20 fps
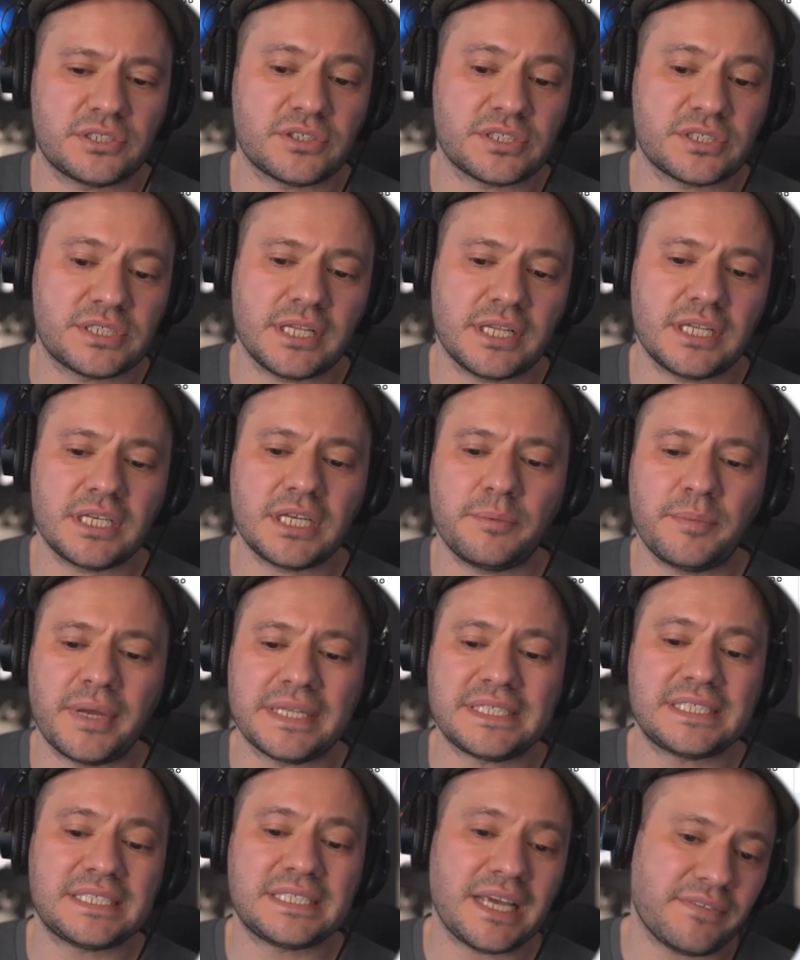they're selling them at
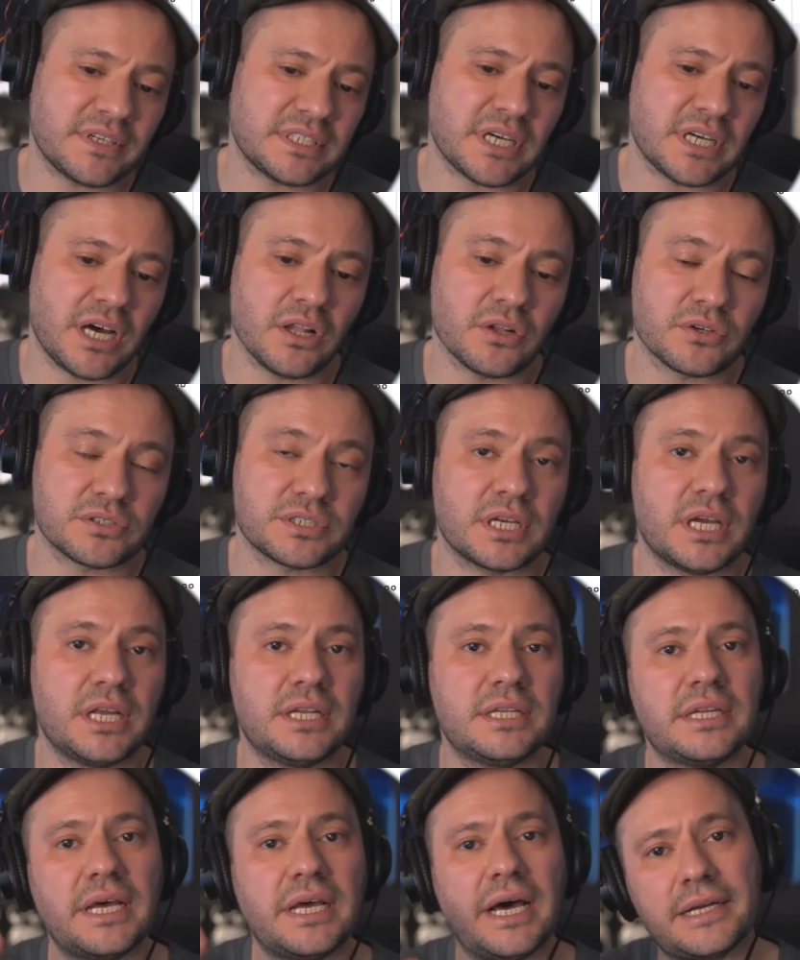$7
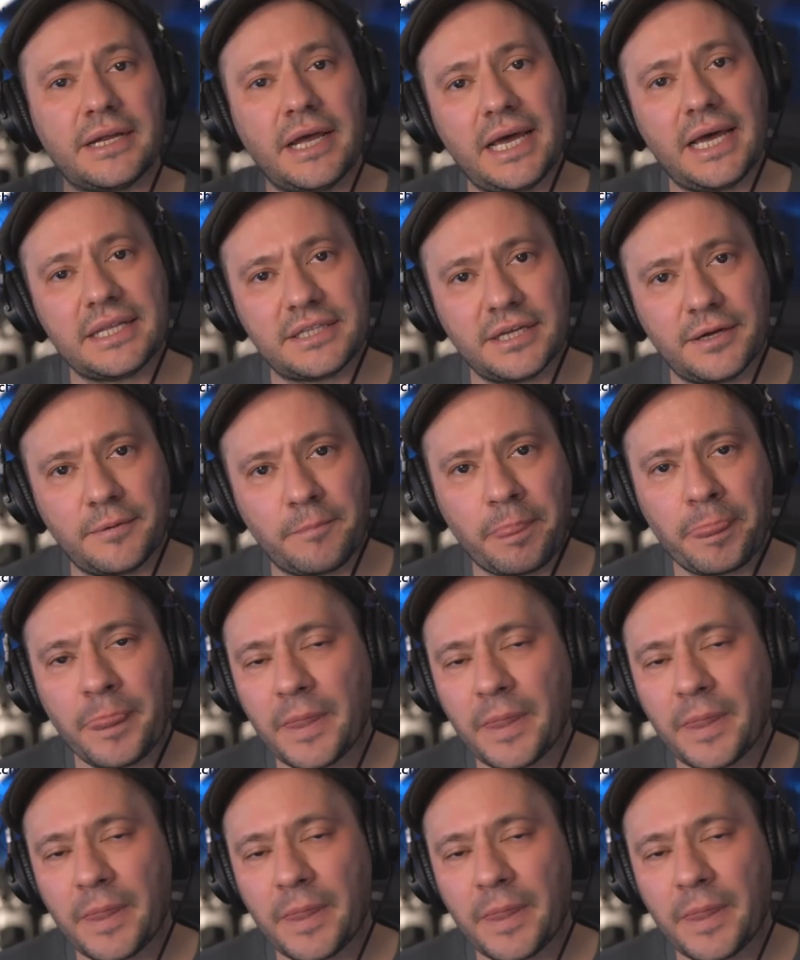and not at the